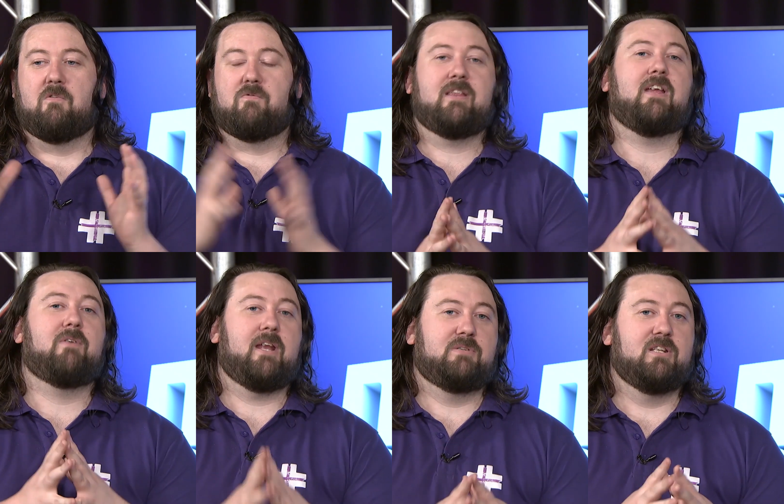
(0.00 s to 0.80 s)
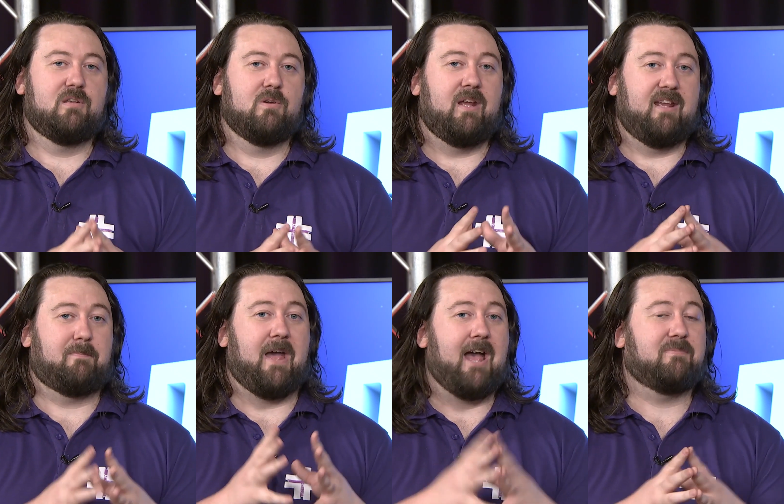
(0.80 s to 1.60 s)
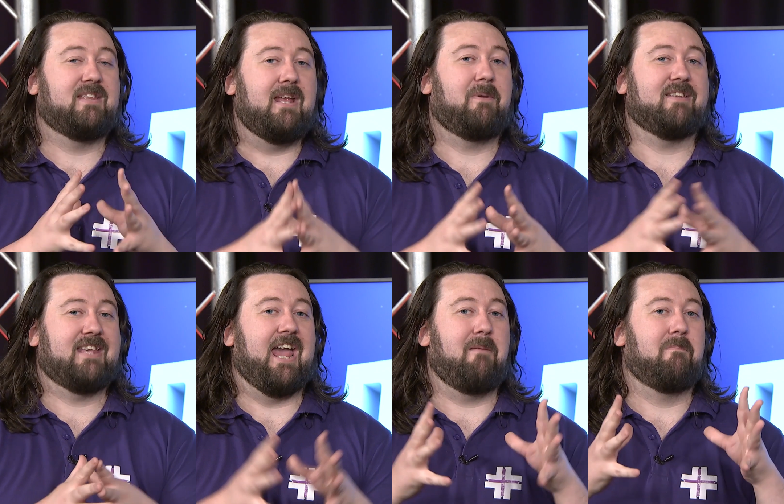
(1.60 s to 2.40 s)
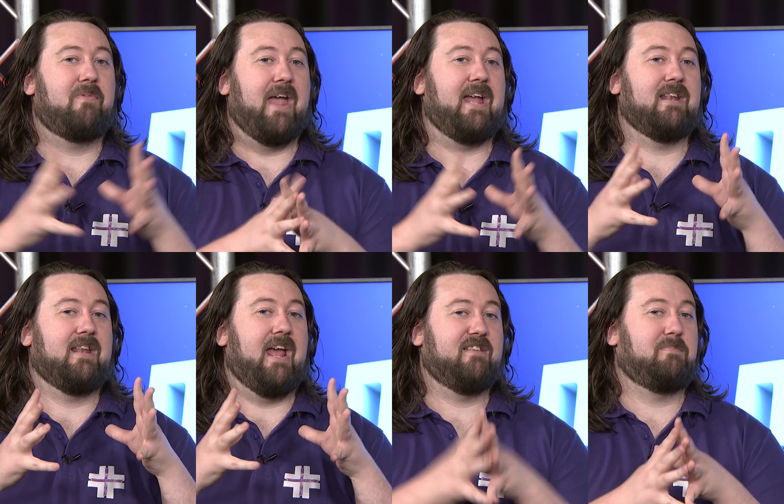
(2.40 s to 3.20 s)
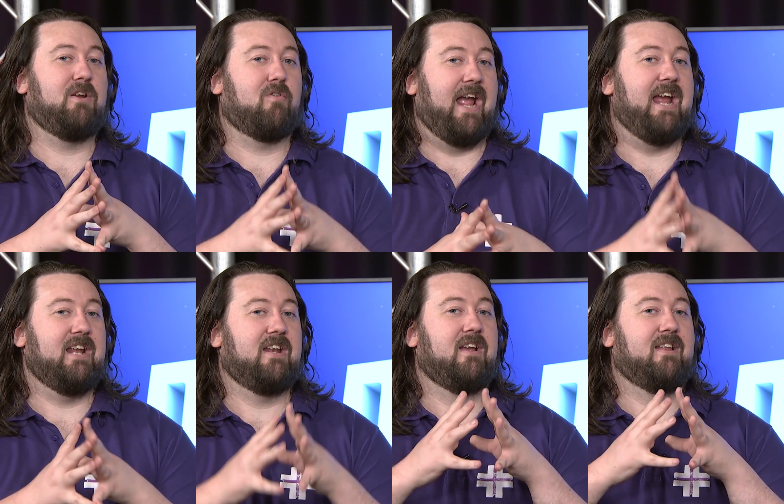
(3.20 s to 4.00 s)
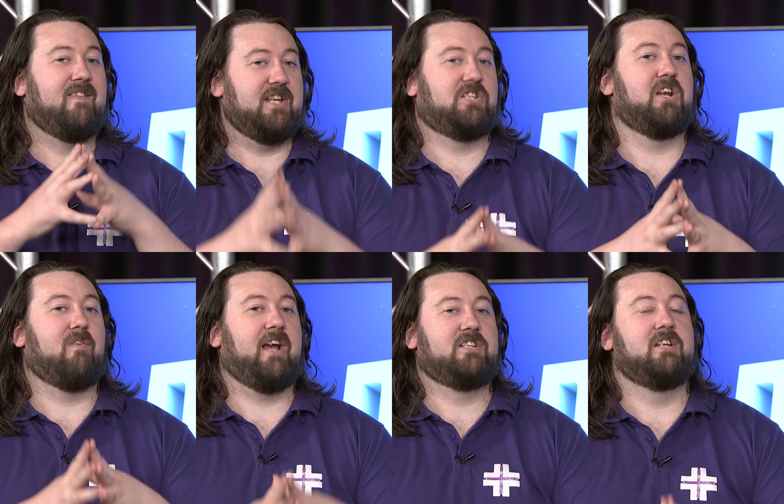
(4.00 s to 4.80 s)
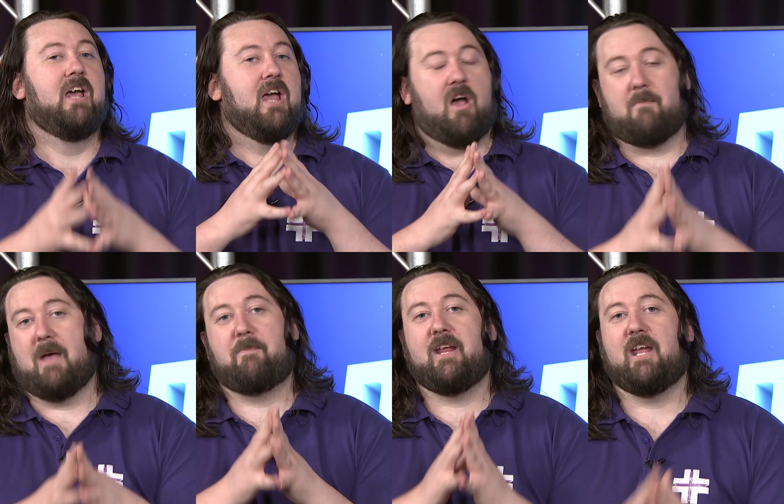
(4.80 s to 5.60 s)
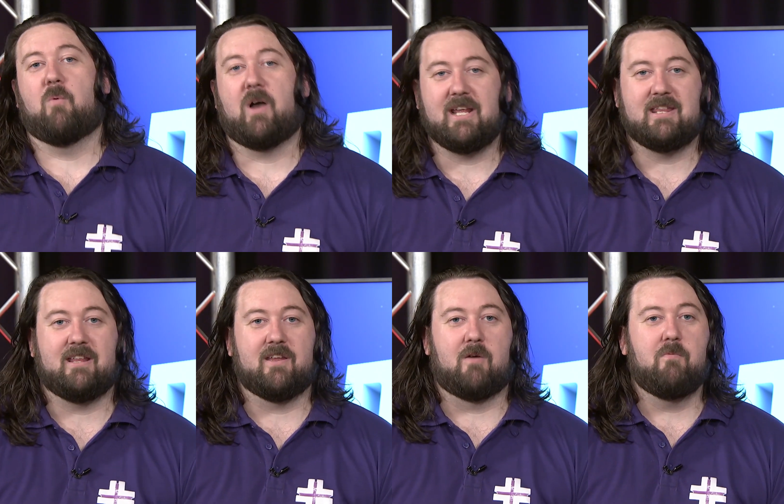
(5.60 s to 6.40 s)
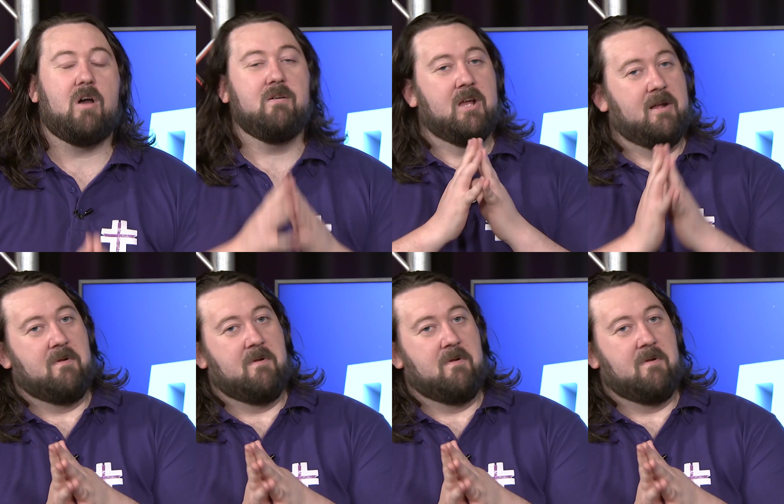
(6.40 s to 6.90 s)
Red Dead Redemption 2 is perhaps the best game that has been created this generation. I'm happy to hear why you think that I'm wrong.